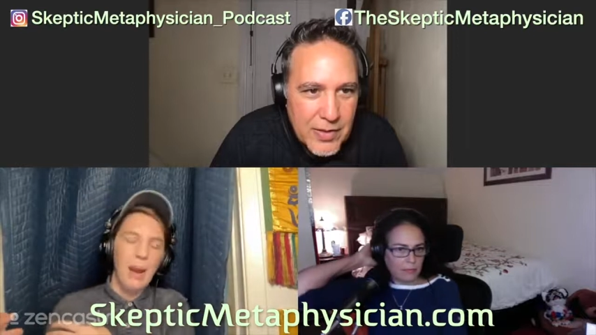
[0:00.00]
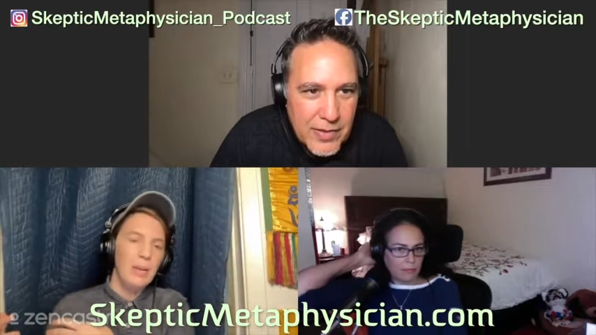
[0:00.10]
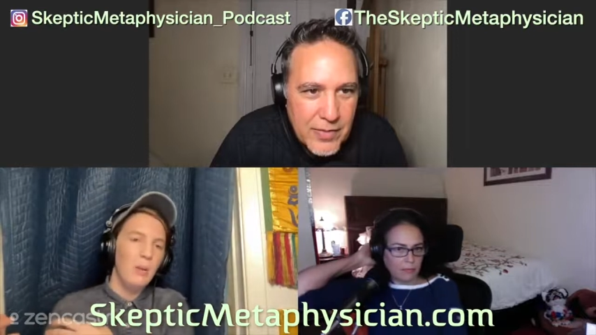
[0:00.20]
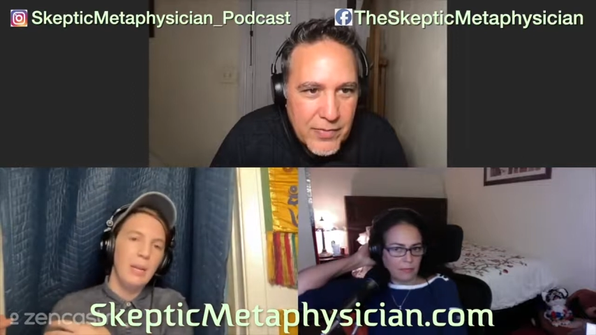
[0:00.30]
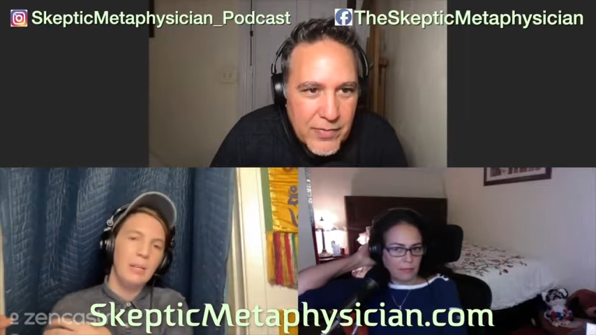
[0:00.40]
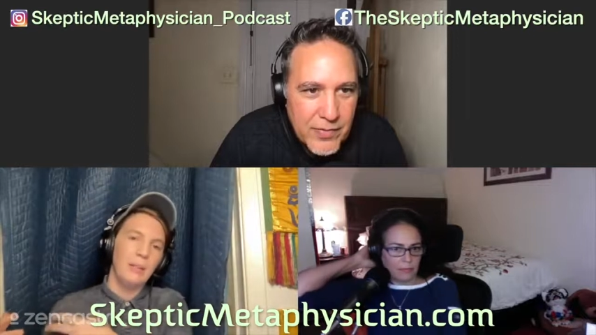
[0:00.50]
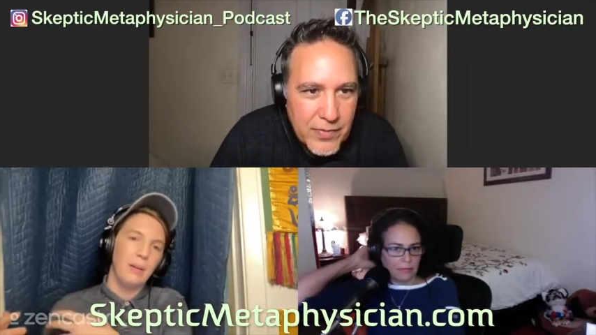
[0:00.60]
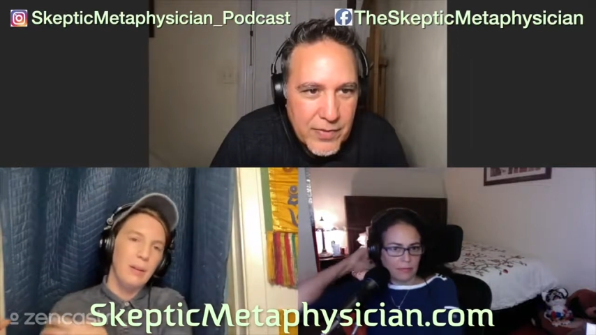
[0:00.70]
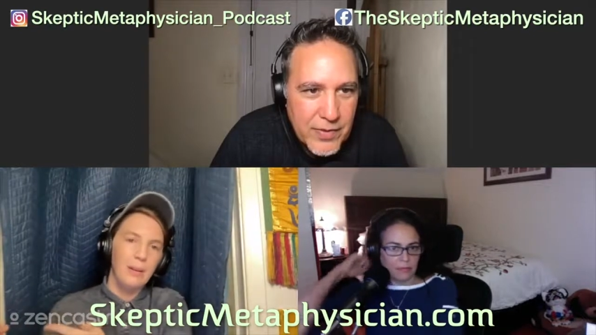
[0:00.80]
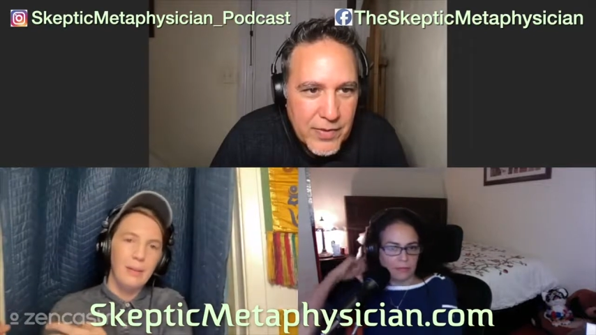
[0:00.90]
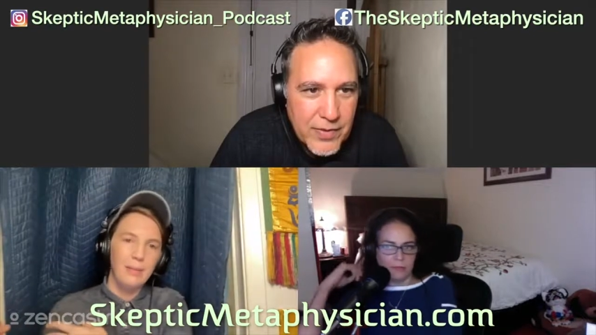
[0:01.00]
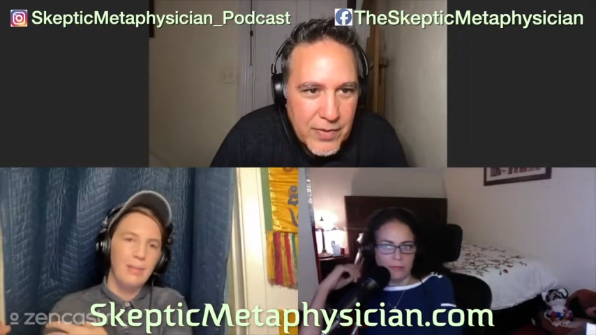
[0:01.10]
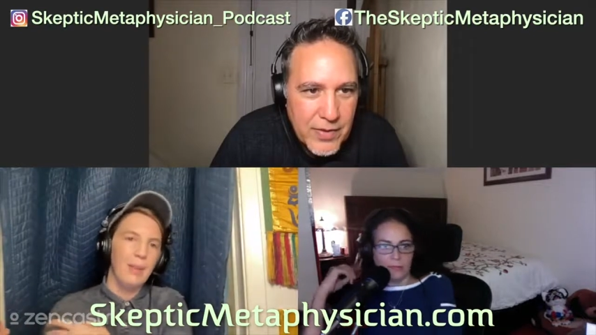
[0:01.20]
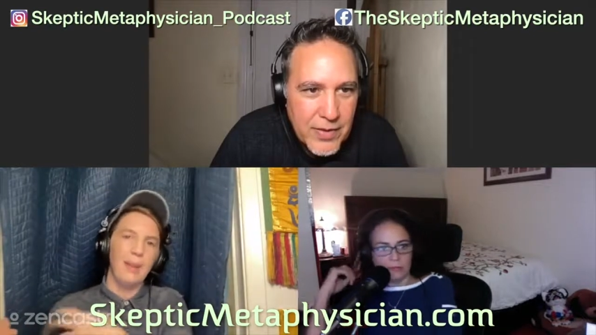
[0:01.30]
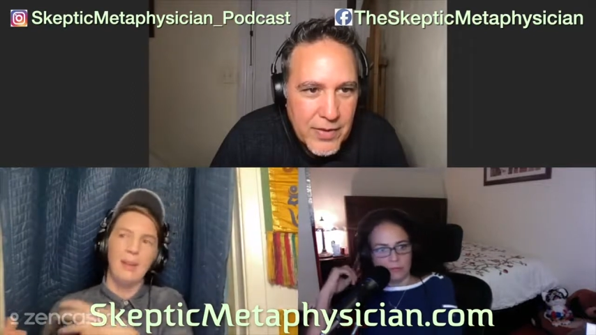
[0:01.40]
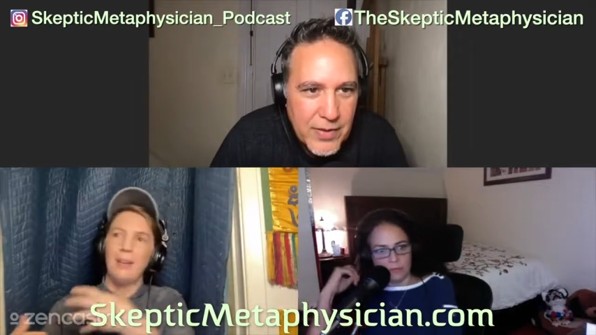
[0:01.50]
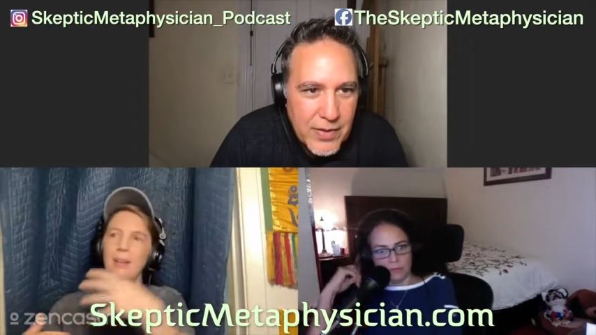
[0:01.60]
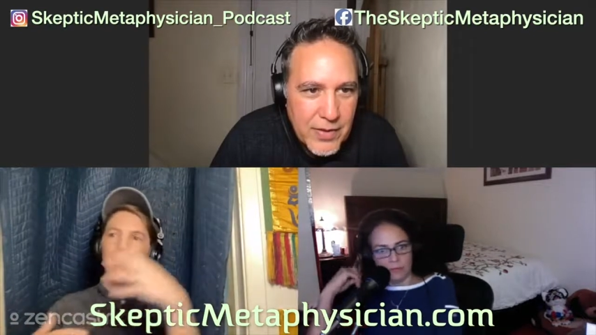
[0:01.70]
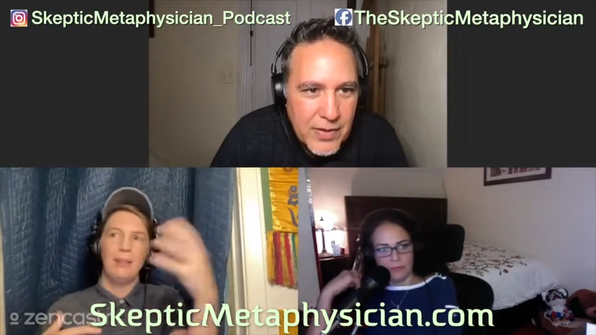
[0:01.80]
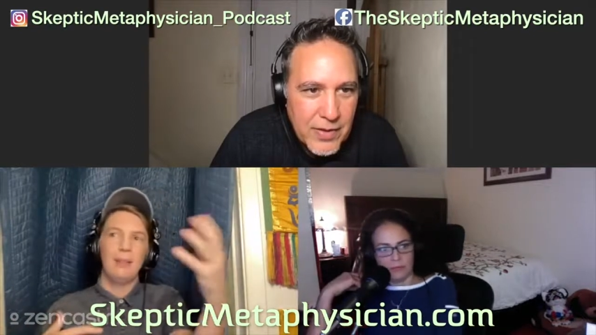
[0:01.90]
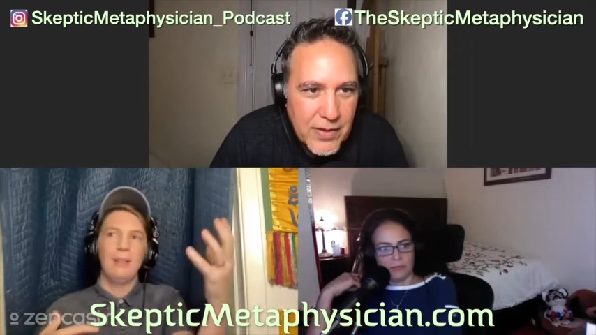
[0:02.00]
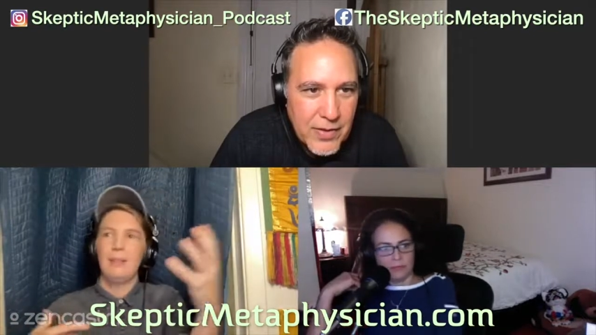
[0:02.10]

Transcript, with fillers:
Speaker 1: migrate to Earth and